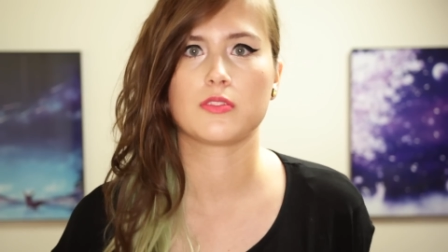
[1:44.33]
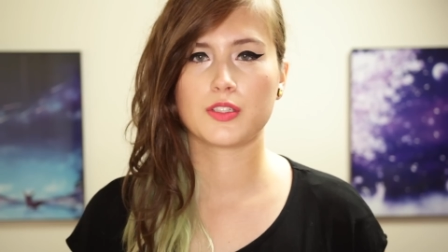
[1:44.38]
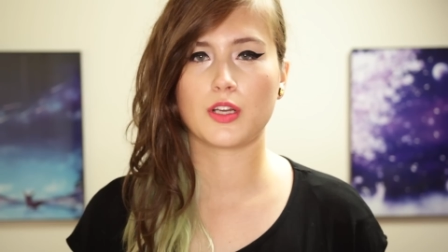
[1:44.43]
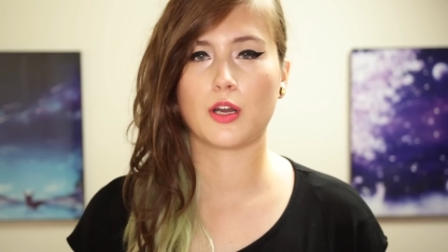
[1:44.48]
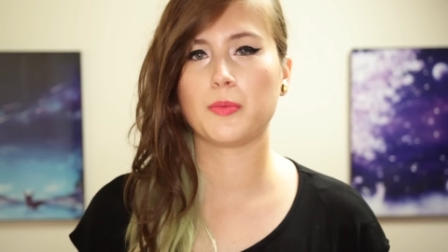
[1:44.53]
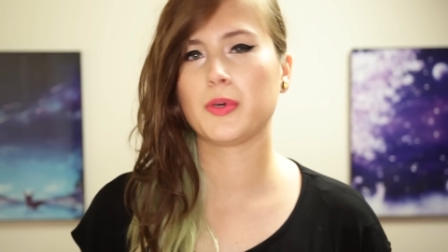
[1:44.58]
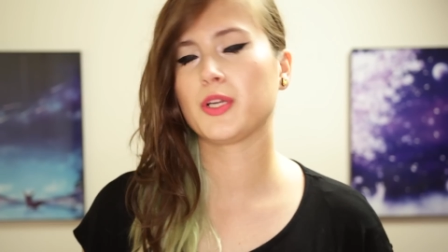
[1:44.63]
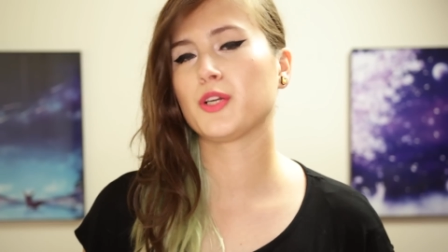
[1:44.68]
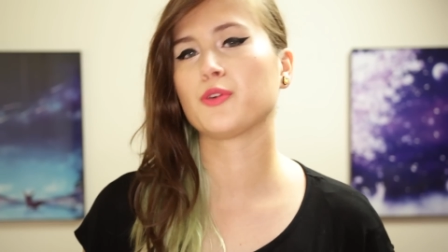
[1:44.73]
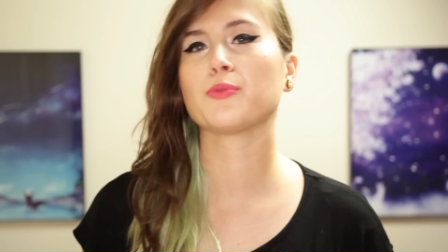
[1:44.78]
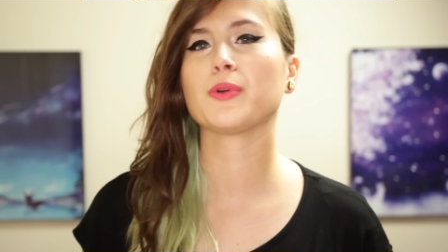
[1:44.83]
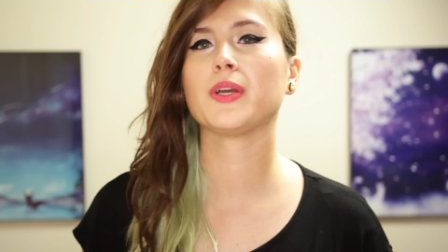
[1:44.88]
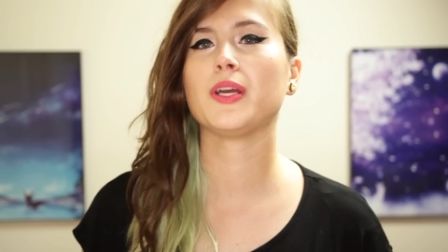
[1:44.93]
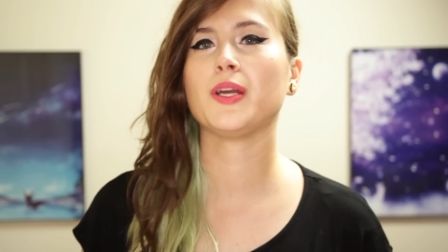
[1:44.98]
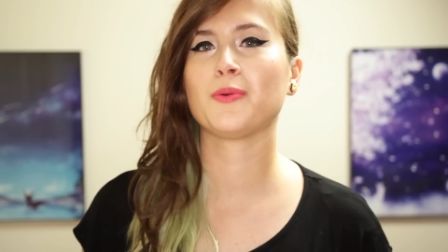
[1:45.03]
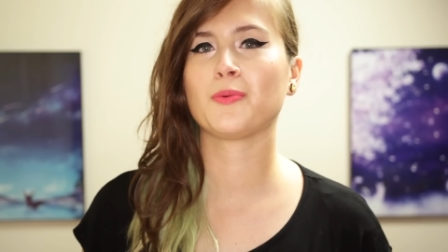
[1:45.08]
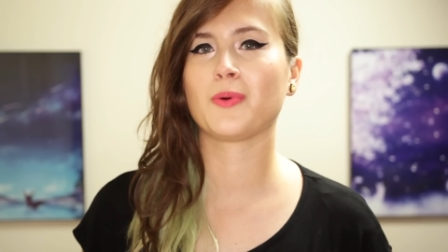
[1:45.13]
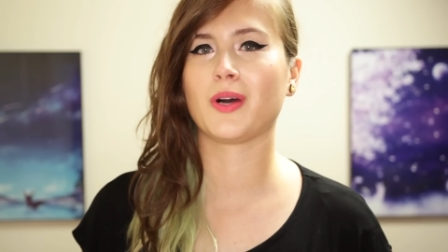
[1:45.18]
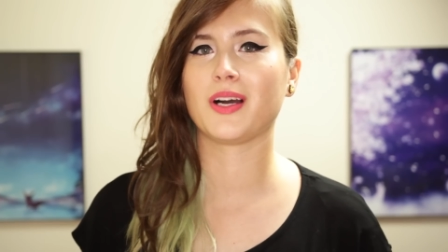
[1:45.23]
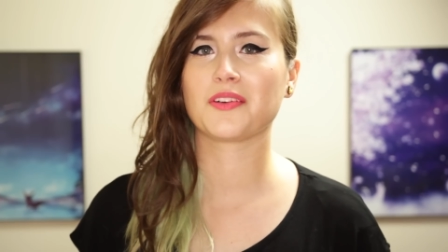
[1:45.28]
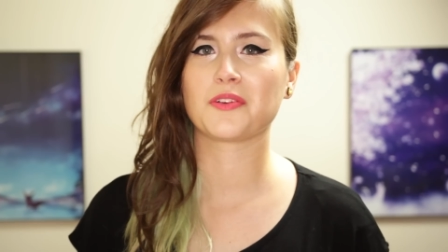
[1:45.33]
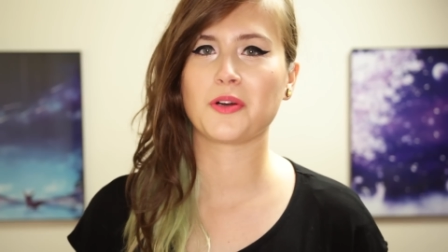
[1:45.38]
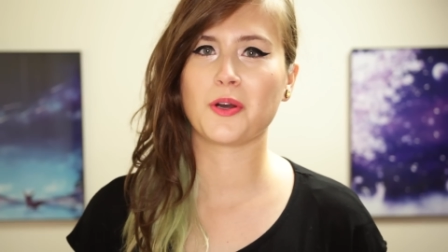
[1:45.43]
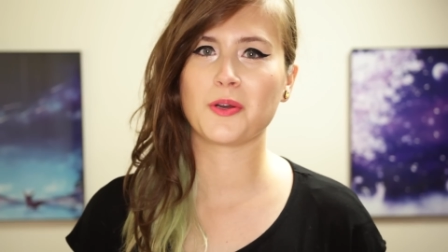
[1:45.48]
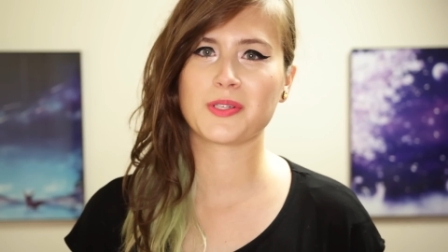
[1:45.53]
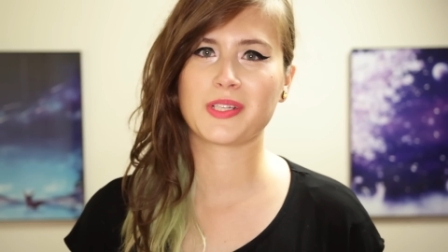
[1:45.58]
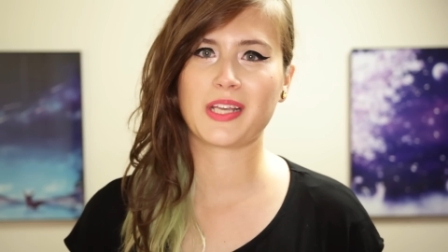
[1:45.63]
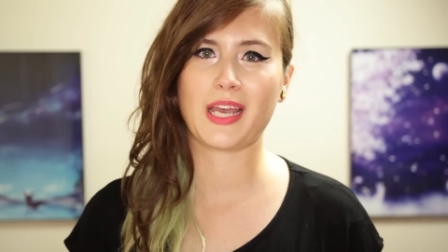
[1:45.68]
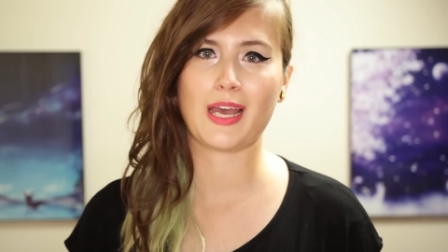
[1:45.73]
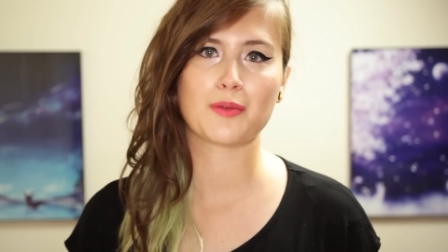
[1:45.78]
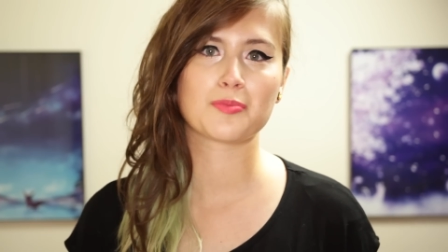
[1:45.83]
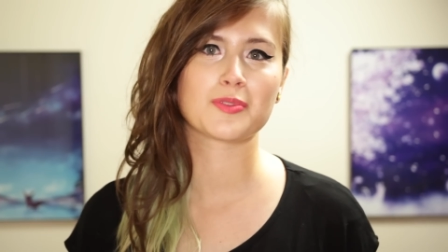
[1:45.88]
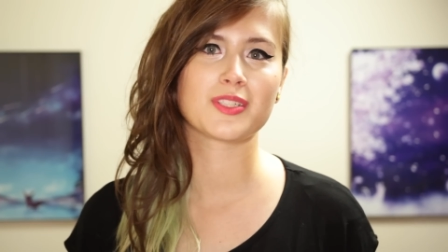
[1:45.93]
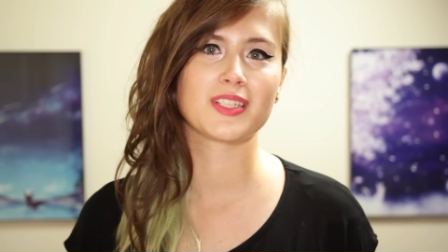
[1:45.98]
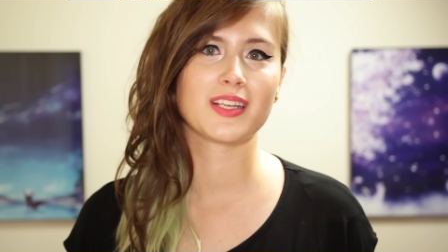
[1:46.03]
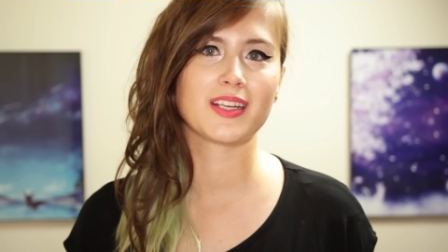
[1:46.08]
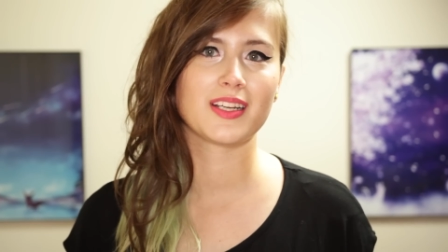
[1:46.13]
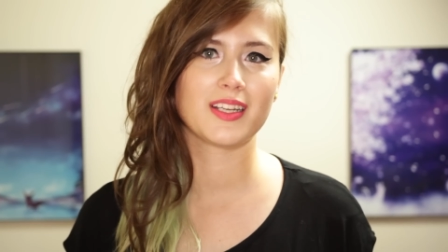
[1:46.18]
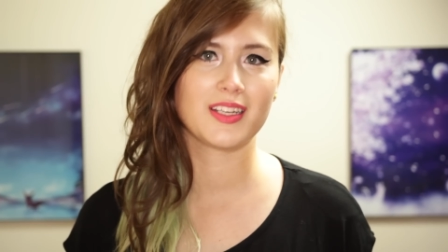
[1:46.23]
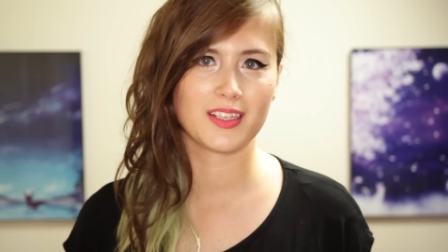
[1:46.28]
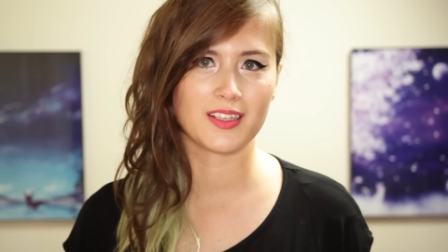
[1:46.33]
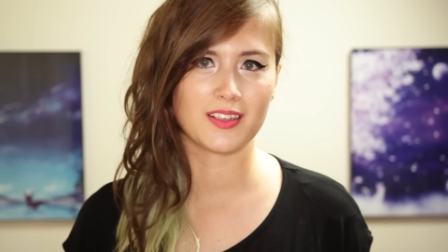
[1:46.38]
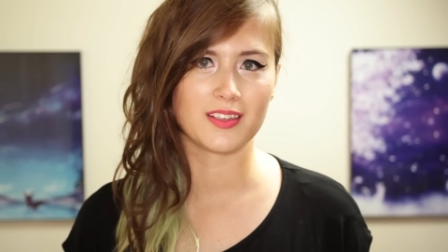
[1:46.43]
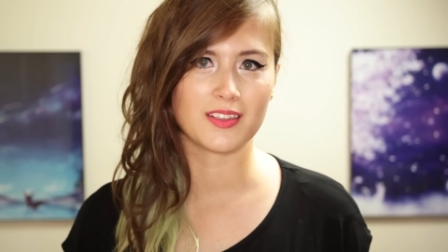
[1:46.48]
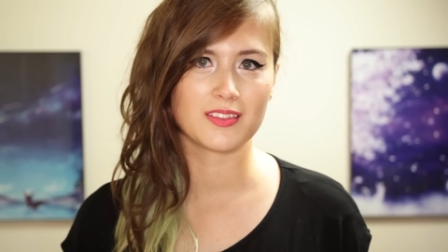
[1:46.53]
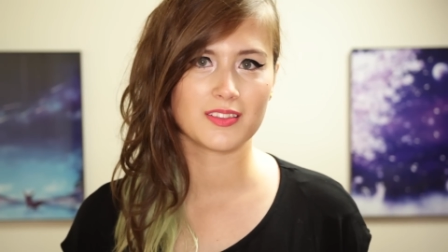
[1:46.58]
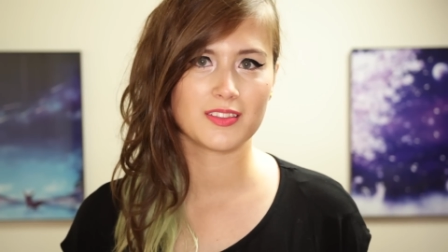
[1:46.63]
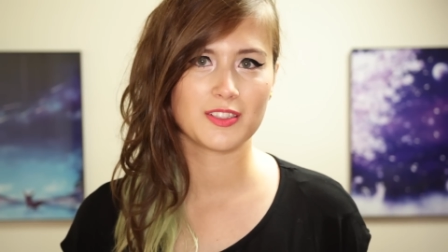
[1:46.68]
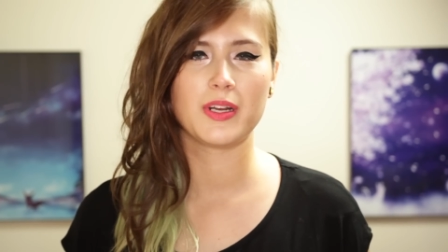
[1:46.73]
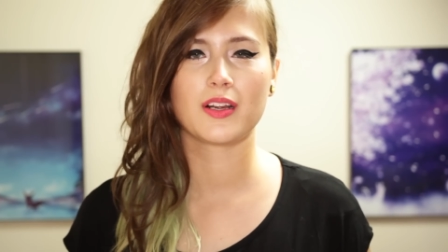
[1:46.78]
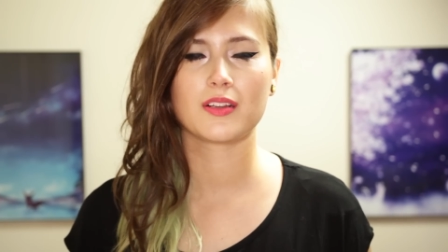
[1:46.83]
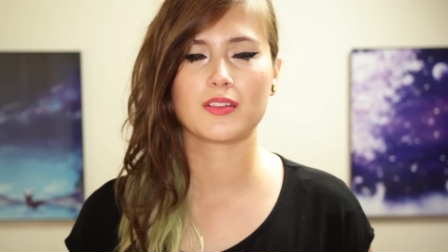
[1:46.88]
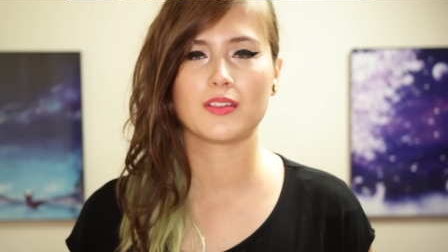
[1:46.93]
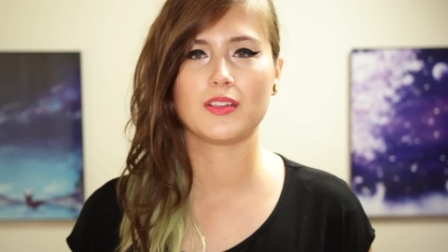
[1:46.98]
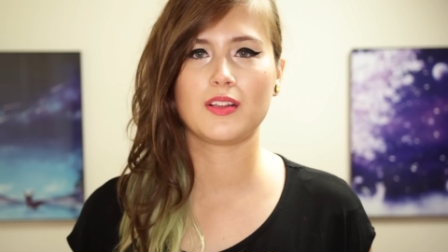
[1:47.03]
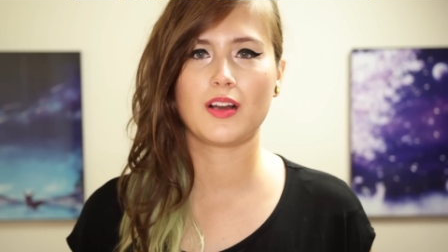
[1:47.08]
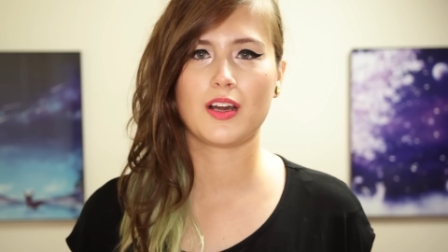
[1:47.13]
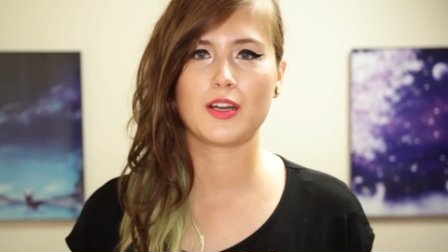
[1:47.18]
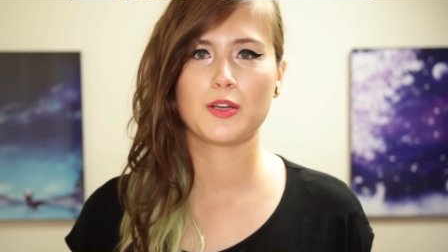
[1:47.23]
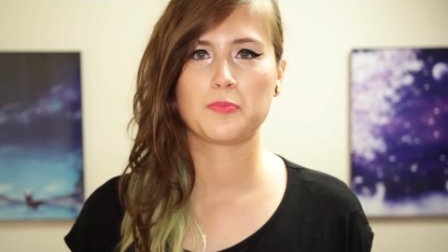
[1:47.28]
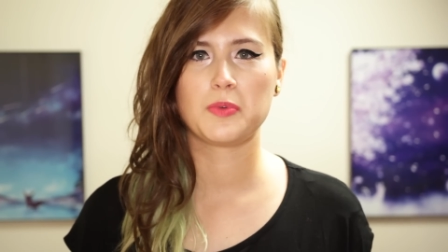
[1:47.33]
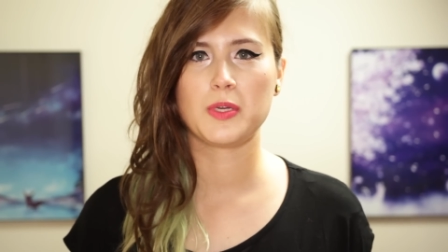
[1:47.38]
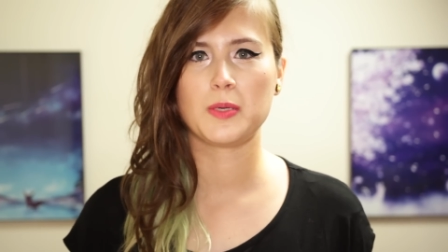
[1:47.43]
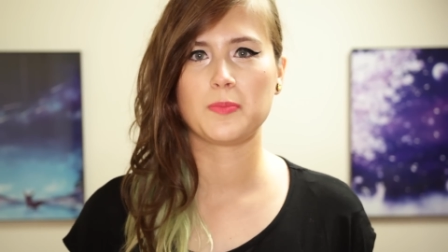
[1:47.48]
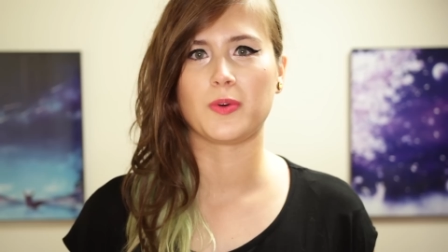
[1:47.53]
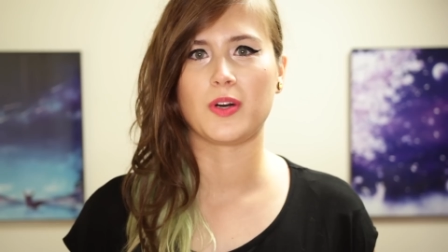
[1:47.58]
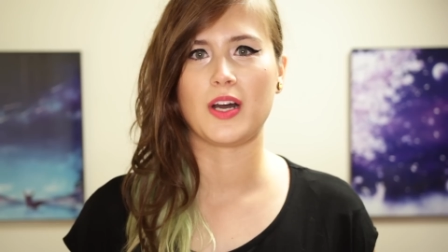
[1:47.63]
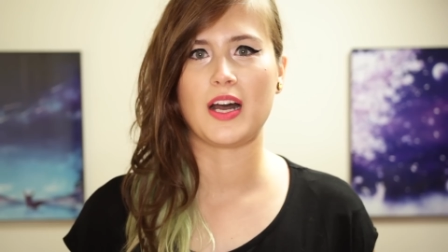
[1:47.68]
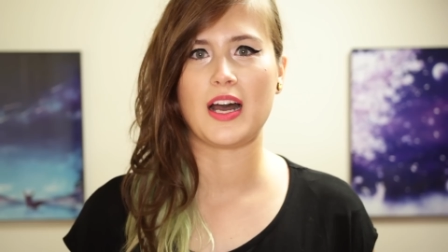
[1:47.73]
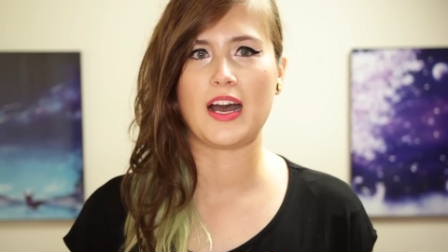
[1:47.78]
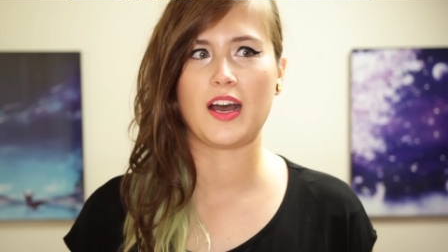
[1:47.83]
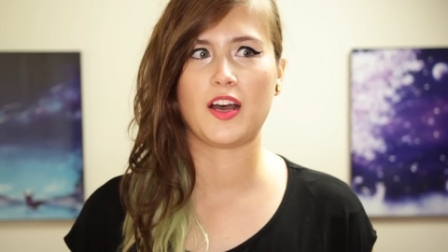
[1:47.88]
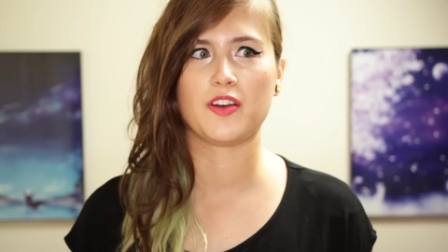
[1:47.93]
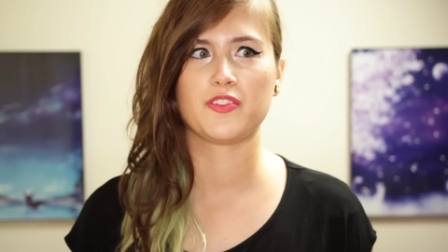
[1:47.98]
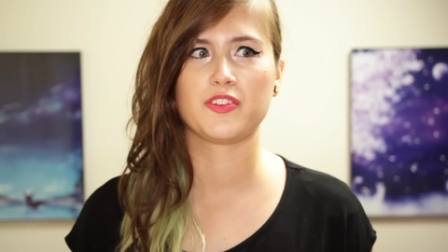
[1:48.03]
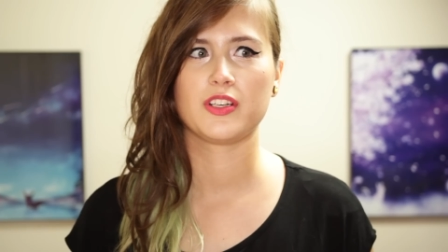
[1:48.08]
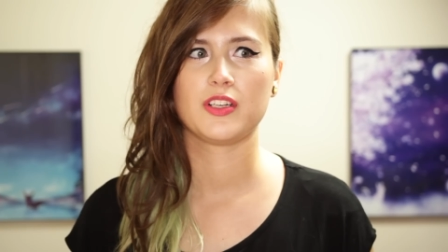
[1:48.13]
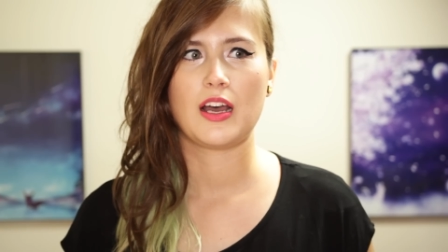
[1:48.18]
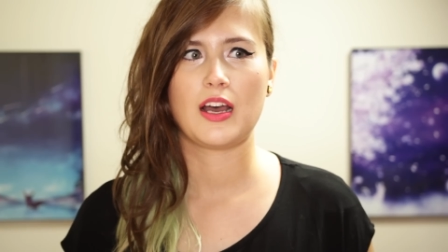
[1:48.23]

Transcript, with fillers: So I'm going to read what closed captioning is because a lot of people have